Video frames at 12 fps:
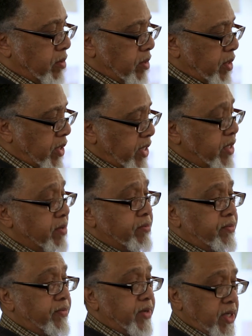
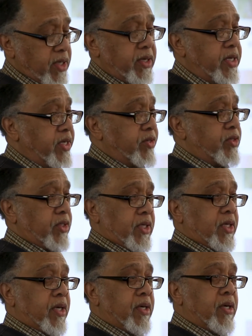live in DC.
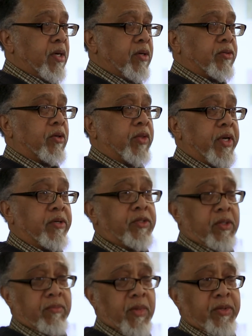So they're
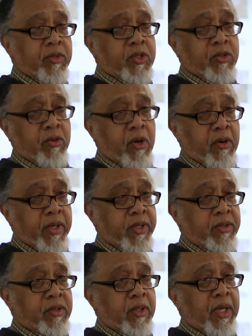some of the
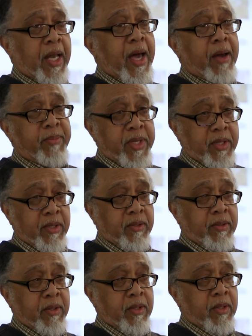strongest lobbying
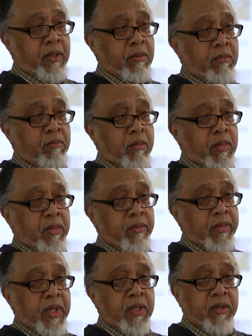
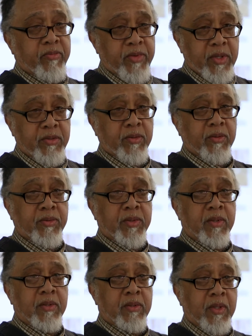
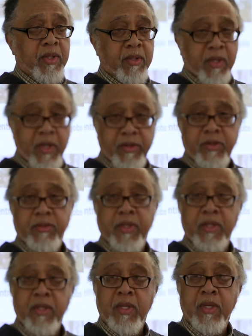individuals in the country.
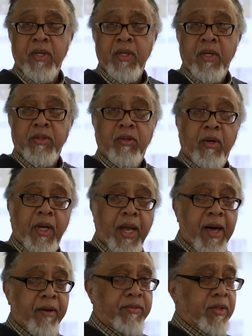So a
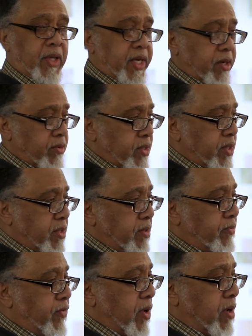lot of the language in the
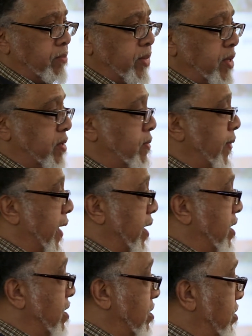Farm Bill that
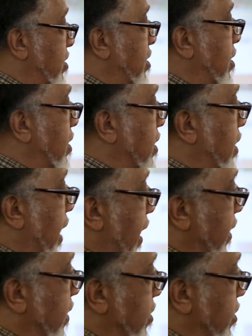has gotten